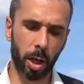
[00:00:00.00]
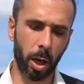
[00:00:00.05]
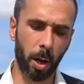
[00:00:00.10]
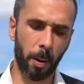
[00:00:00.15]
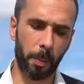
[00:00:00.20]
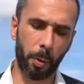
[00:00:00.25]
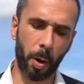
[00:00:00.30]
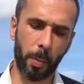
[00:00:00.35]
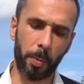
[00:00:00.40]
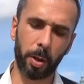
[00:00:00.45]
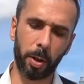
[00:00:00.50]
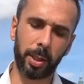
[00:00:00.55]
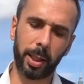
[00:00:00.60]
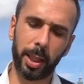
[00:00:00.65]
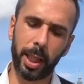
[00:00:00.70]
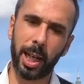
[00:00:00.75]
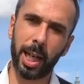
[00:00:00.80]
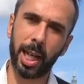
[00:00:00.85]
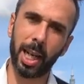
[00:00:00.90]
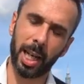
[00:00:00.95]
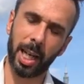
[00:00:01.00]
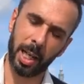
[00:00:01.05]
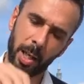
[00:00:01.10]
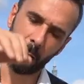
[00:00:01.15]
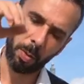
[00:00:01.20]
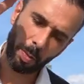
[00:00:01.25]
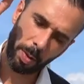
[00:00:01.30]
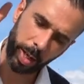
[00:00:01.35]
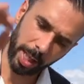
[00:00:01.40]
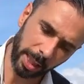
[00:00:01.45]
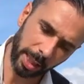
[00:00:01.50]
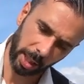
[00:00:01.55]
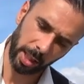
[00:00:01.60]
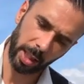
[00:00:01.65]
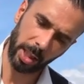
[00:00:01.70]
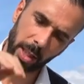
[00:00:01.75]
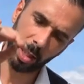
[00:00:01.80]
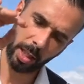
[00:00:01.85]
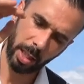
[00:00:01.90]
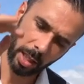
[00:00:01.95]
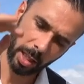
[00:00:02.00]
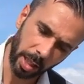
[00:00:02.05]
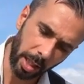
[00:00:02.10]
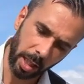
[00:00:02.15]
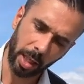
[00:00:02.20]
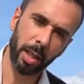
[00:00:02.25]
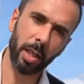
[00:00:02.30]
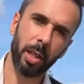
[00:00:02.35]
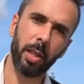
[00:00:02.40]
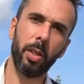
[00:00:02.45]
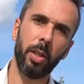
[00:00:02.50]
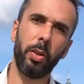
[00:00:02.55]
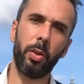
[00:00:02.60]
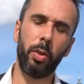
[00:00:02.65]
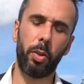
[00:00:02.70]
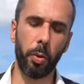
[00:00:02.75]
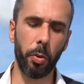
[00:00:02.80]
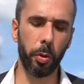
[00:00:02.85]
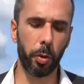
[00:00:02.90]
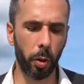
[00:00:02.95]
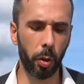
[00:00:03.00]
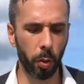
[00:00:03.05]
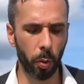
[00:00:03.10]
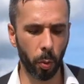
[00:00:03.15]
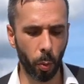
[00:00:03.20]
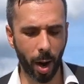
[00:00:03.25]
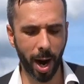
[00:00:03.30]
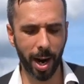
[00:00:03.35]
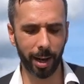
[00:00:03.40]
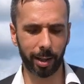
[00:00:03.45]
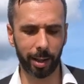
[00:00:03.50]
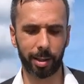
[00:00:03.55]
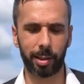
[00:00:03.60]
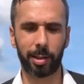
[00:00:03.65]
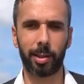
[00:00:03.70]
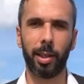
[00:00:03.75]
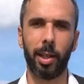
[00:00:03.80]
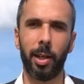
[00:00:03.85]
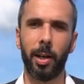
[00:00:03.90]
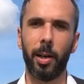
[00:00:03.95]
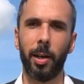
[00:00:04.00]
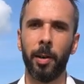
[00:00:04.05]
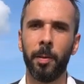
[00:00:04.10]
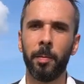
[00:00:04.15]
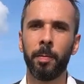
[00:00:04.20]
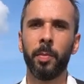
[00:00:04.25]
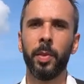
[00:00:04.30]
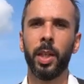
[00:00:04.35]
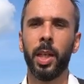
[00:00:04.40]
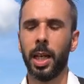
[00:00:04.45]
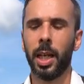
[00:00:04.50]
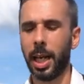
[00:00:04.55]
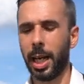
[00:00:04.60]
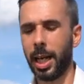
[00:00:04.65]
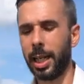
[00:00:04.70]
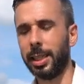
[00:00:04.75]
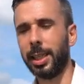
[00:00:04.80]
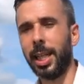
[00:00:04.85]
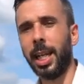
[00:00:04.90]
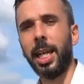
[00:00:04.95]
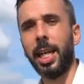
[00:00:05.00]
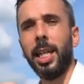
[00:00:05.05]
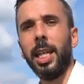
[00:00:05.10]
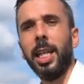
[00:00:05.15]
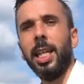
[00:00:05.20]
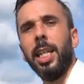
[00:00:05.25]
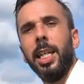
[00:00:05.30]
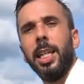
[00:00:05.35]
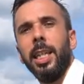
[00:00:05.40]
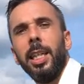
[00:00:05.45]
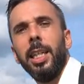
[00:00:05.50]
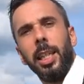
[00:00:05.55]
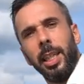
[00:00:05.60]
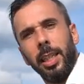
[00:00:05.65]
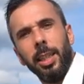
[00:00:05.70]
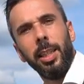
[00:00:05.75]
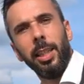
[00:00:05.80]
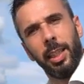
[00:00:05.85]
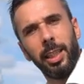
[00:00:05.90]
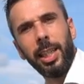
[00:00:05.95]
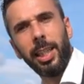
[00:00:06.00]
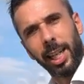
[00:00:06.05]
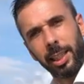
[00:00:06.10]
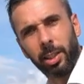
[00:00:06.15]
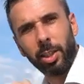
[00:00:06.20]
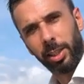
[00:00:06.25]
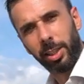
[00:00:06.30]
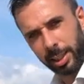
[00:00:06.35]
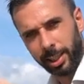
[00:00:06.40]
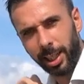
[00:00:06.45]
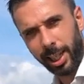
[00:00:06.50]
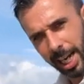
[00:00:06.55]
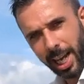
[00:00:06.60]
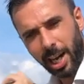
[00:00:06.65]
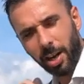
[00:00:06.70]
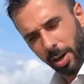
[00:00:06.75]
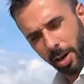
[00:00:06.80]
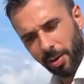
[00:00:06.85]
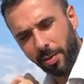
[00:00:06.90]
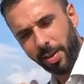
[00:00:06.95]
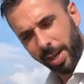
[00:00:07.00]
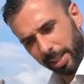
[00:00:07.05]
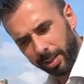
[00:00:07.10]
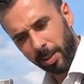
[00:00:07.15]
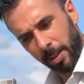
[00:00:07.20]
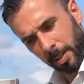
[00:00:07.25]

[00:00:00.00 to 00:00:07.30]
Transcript: a proper seal with two good works uh, and then take the shit out of it.